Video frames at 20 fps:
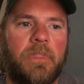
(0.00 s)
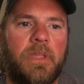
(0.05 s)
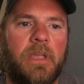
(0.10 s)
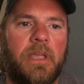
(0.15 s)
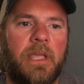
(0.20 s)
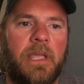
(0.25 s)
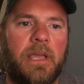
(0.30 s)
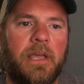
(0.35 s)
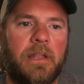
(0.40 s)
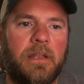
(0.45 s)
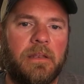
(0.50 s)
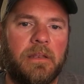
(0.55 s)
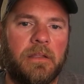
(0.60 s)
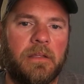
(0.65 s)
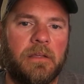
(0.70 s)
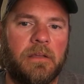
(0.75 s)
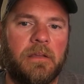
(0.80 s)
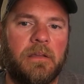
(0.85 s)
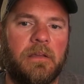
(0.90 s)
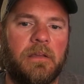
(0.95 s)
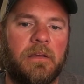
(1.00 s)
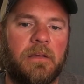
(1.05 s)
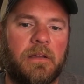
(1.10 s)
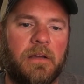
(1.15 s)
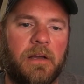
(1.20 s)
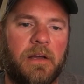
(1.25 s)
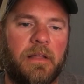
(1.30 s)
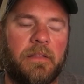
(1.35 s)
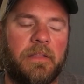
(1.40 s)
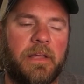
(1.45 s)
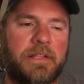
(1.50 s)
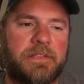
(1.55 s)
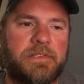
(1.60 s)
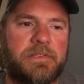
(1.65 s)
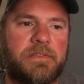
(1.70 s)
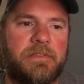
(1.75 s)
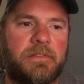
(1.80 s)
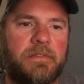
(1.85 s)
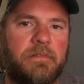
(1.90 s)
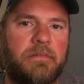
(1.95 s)
and uh,
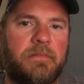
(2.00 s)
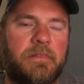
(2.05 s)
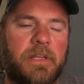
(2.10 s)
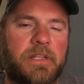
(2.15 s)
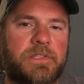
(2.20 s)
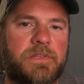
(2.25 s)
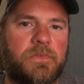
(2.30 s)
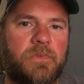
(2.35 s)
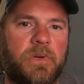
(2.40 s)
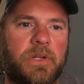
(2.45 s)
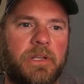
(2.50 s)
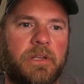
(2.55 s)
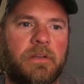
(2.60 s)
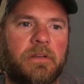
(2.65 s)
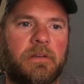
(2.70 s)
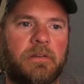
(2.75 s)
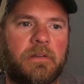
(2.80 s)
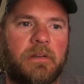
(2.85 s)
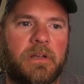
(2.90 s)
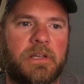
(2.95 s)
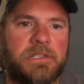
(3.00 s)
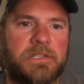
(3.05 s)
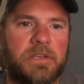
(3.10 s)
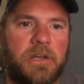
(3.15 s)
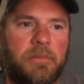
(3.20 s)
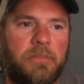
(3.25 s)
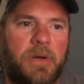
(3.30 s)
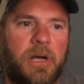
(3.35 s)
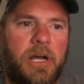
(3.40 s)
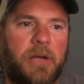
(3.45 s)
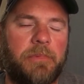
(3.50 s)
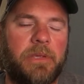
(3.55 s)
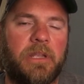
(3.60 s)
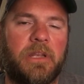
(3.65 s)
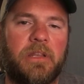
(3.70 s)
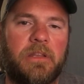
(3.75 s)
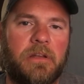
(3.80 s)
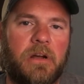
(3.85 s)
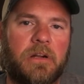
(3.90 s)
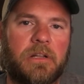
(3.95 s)
that's that's when I saw Bobby, and
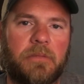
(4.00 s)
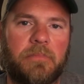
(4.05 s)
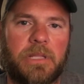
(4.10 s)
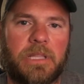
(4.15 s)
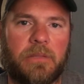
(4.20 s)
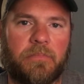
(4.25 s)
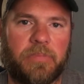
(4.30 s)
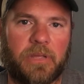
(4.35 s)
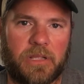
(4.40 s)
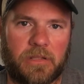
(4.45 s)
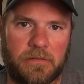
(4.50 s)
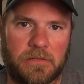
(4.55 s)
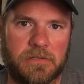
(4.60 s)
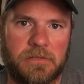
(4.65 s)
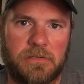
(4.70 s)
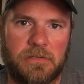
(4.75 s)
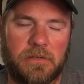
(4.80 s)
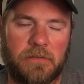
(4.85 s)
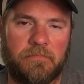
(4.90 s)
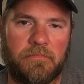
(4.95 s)
he talked about the pickles.